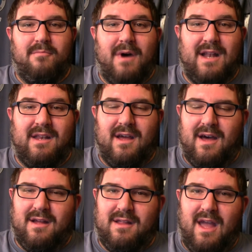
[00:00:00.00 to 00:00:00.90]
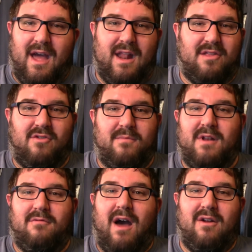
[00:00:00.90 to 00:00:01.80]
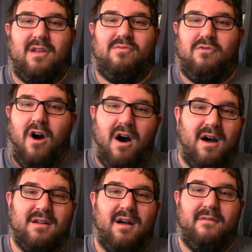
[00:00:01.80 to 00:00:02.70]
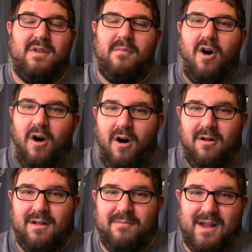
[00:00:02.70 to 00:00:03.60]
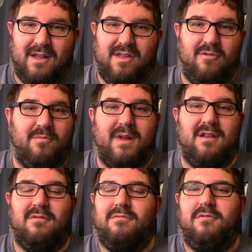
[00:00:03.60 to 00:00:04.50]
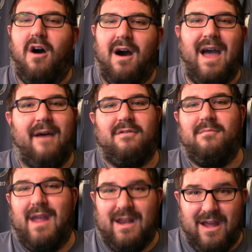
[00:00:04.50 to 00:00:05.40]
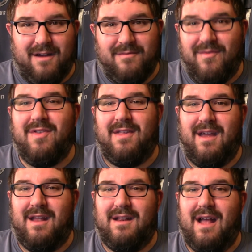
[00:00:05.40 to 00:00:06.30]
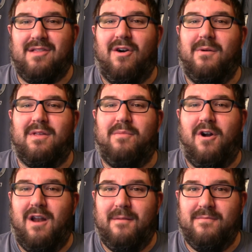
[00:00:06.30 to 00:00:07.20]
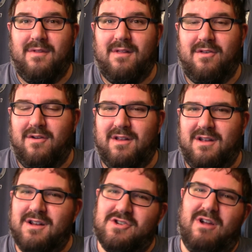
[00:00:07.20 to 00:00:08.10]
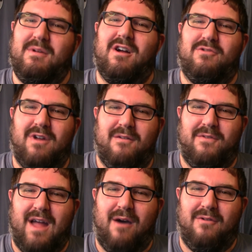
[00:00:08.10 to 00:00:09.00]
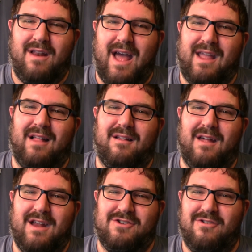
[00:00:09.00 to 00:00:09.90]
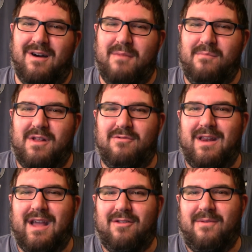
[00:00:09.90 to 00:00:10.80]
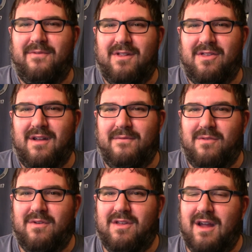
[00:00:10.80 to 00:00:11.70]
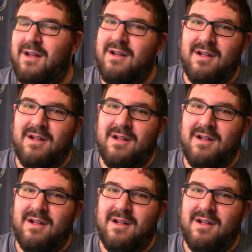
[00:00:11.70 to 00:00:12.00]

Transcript: But uh, yeah, and it's going to be the rowdiest Raw of them all because it'll be the Raw after Mania, and that's always a party. So you can join me on Twitter for that one, at Kellen Nitro. I might be tweeting out some fun stuff as we see it.